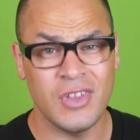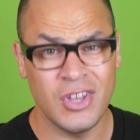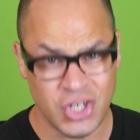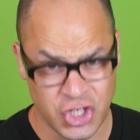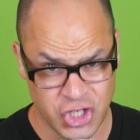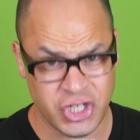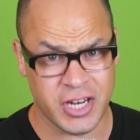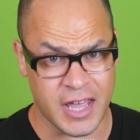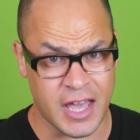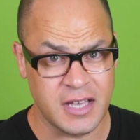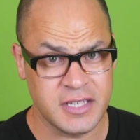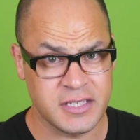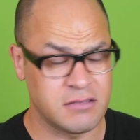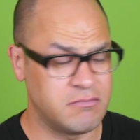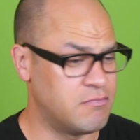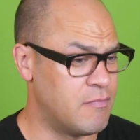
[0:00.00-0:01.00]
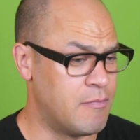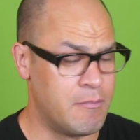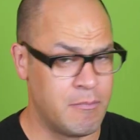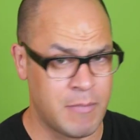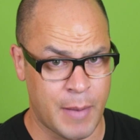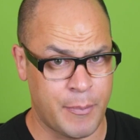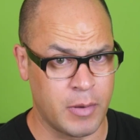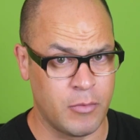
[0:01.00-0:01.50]
Shithouse,
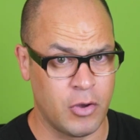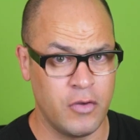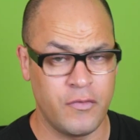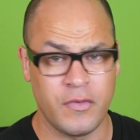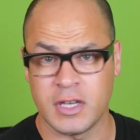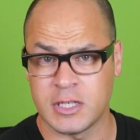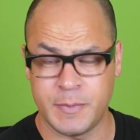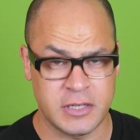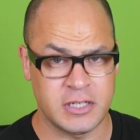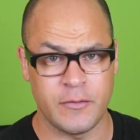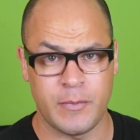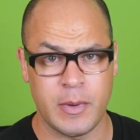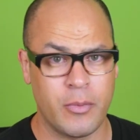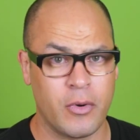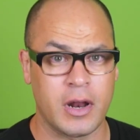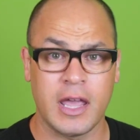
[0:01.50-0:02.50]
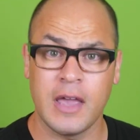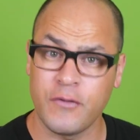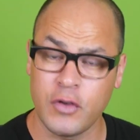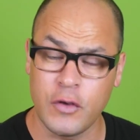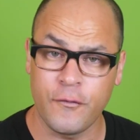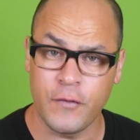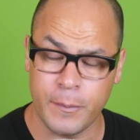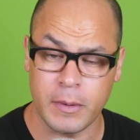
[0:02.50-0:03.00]
Muppet move, especially if people want to give
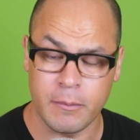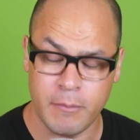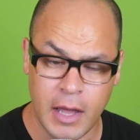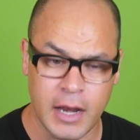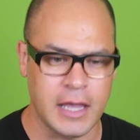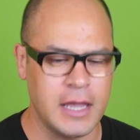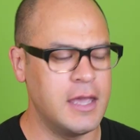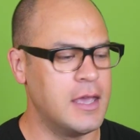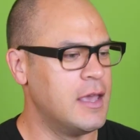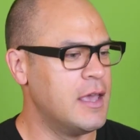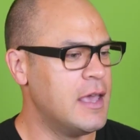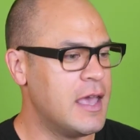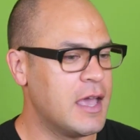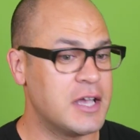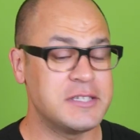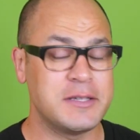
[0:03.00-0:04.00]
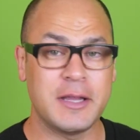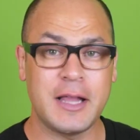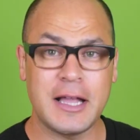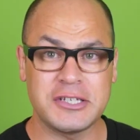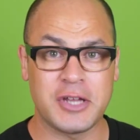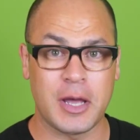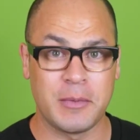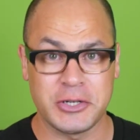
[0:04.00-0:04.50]
you flipping money. Because the
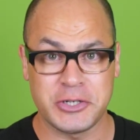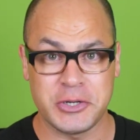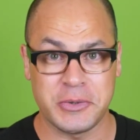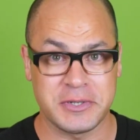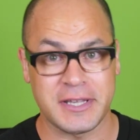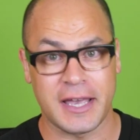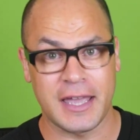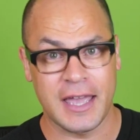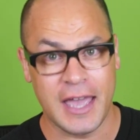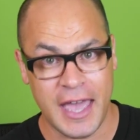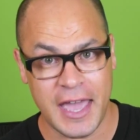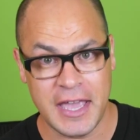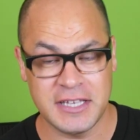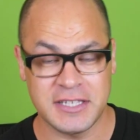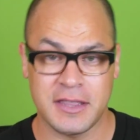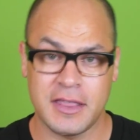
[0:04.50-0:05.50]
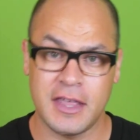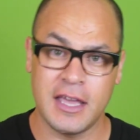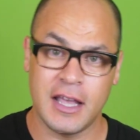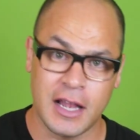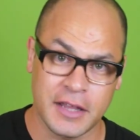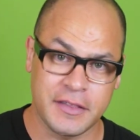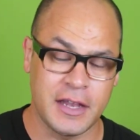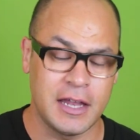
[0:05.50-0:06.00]
last time literally was like, hey, here's the thing,
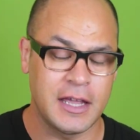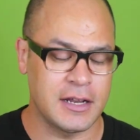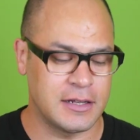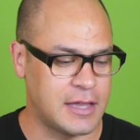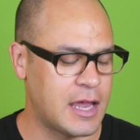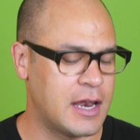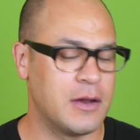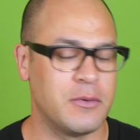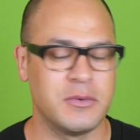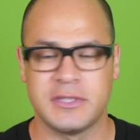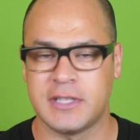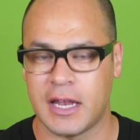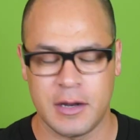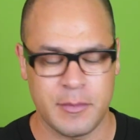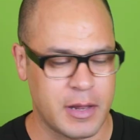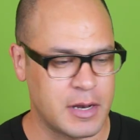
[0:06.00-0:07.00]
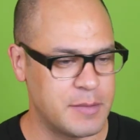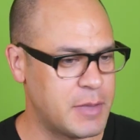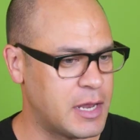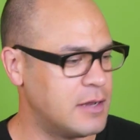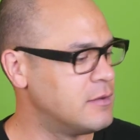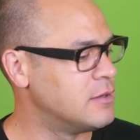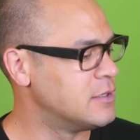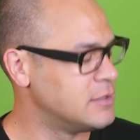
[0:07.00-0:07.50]
click the link, done, and it was done in about a
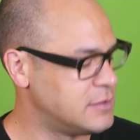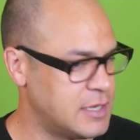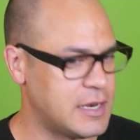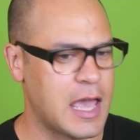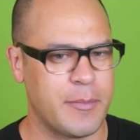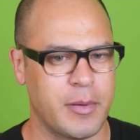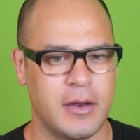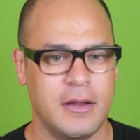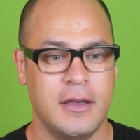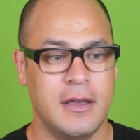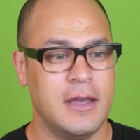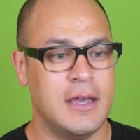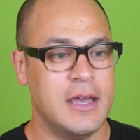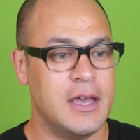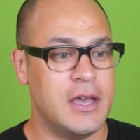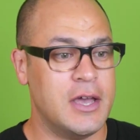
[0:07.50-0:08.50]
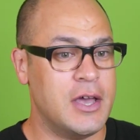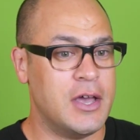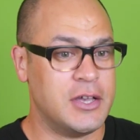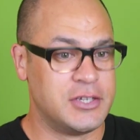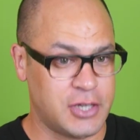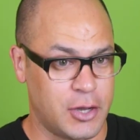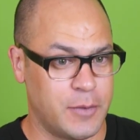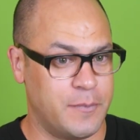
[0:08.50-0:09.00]
minute. Didn't happen.
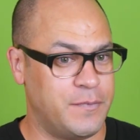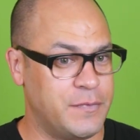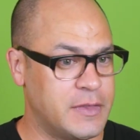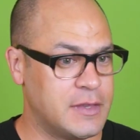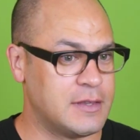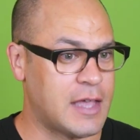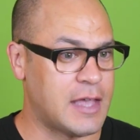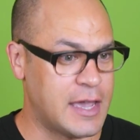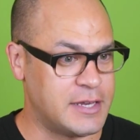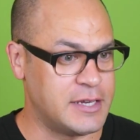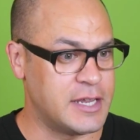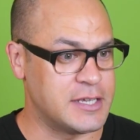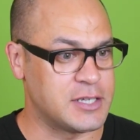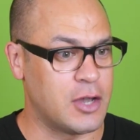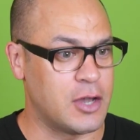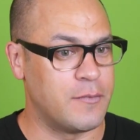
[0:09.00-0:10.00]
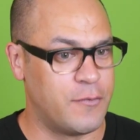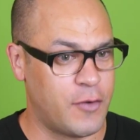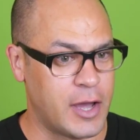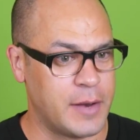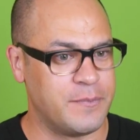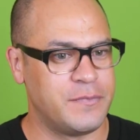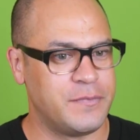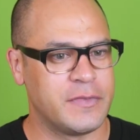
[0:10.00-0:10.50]
So 18 days ago,
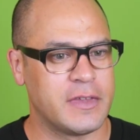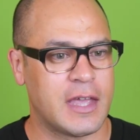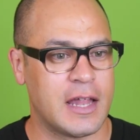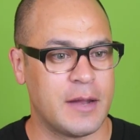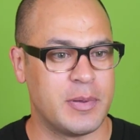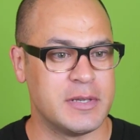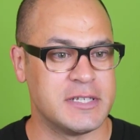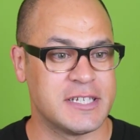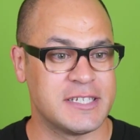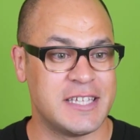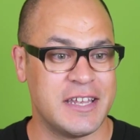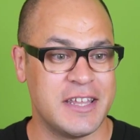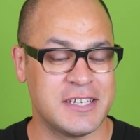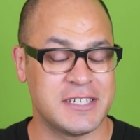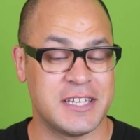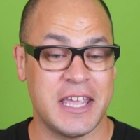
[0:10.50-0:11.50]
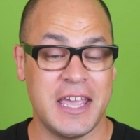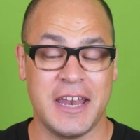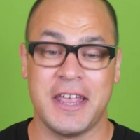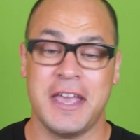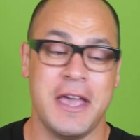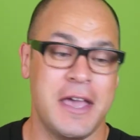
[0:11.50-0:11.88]
fine. Can I please extend this again?